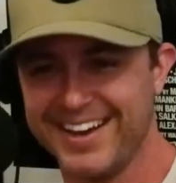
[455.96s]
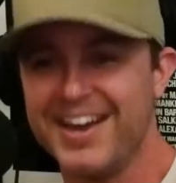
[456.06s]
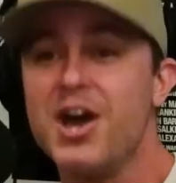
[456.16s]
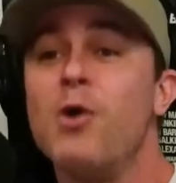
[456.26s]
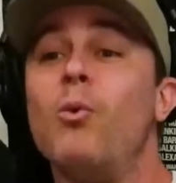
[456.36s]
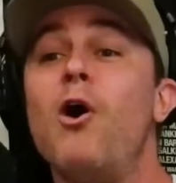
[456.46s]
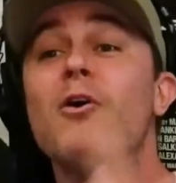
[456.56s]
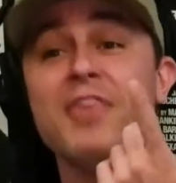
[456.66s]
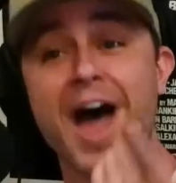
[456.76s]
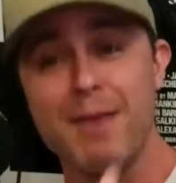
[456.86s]
anymore, right?
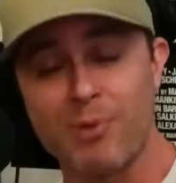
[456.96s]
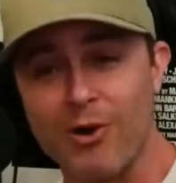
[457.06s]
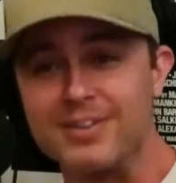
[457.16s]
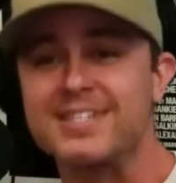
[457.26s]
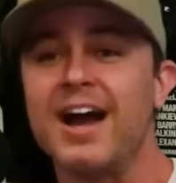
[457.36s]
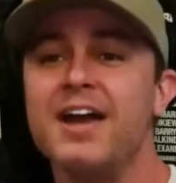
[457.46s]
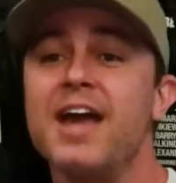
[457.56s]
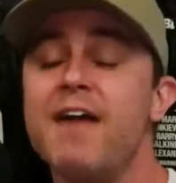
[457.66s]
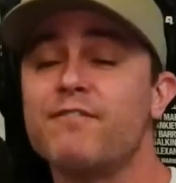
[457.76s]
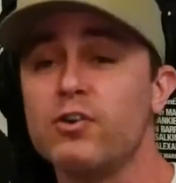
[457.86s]
Well, that part's
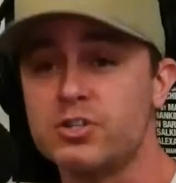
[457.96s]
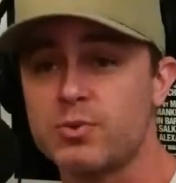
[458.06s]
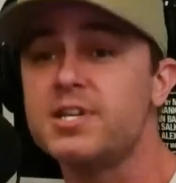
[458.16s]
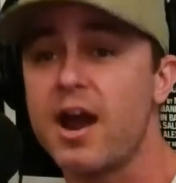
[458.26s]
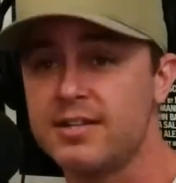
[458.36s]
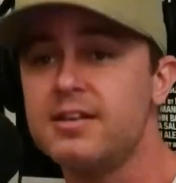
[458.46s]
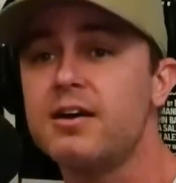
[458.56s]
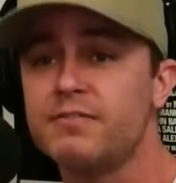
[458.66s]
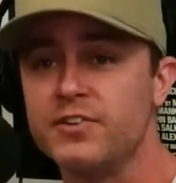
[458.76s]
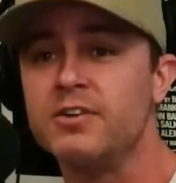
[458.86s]
at first was kind of
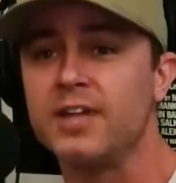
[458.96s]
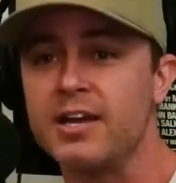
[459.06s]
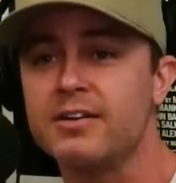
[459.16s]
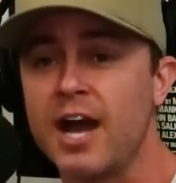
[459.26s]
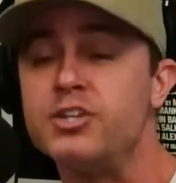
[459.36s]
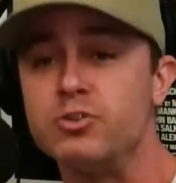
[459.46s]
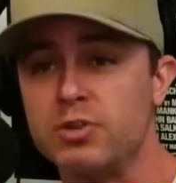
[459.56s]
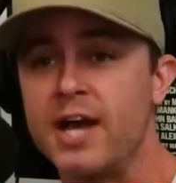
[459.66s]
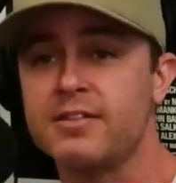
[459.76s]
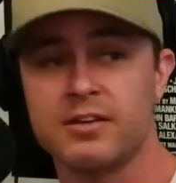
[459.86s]
tough. You know, like I do
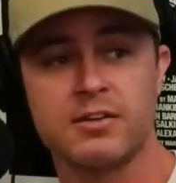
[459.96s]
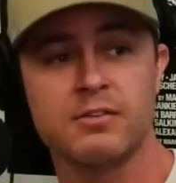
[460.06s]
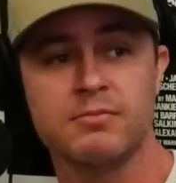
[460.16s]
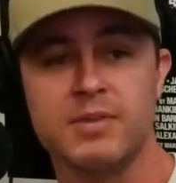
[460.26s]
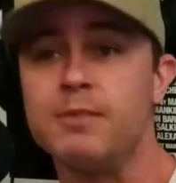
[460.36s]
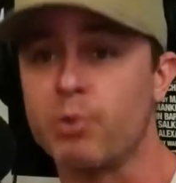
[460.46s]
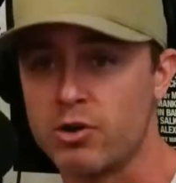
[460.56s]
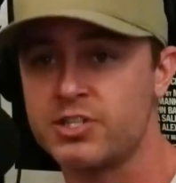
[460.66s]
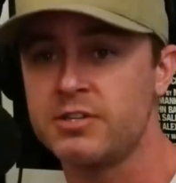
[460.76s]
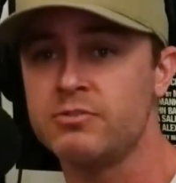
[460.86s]
like the
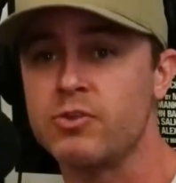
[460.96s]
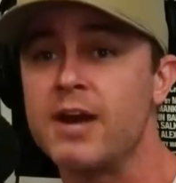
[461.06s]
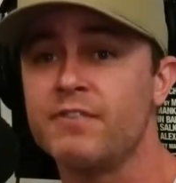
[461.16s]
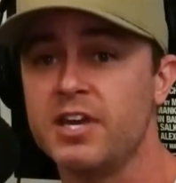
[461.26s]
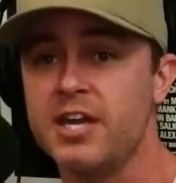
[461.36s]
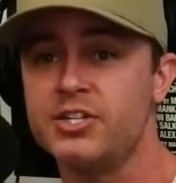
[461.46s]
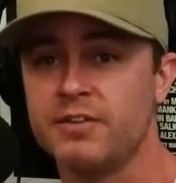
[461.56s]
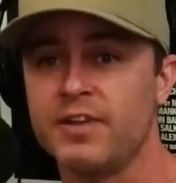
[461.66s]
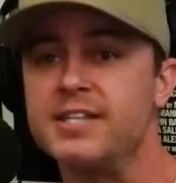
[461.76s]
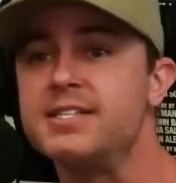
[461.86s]
in-person gratification
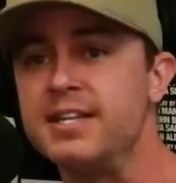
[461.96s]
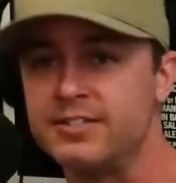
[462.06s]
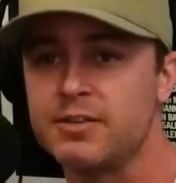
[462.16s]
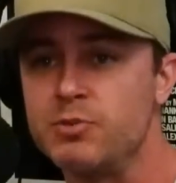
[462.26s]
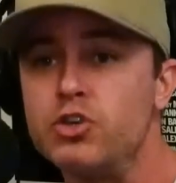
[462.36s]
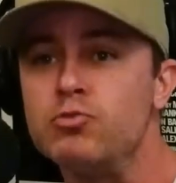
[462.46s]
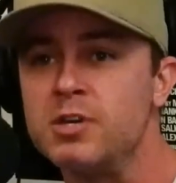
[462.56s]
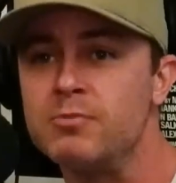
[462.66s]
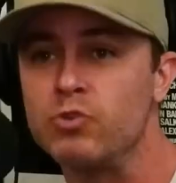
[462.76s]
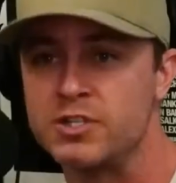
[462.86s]
of like seeing some
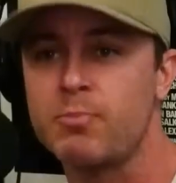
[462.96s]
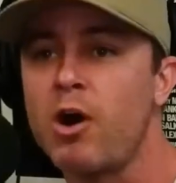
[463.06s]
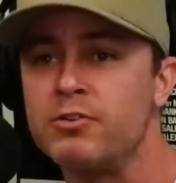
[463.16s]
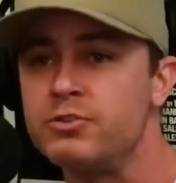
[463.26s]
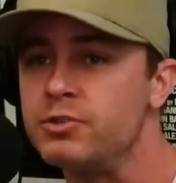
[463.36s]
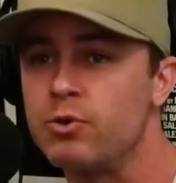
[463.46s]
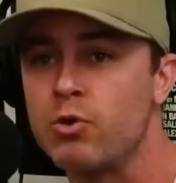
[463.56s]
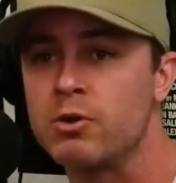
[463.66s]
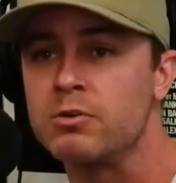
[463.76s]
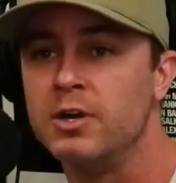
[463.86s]
human respond to
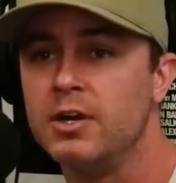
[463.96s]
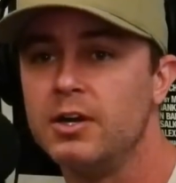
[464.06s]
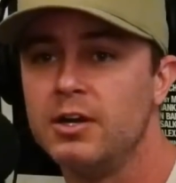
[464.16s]
your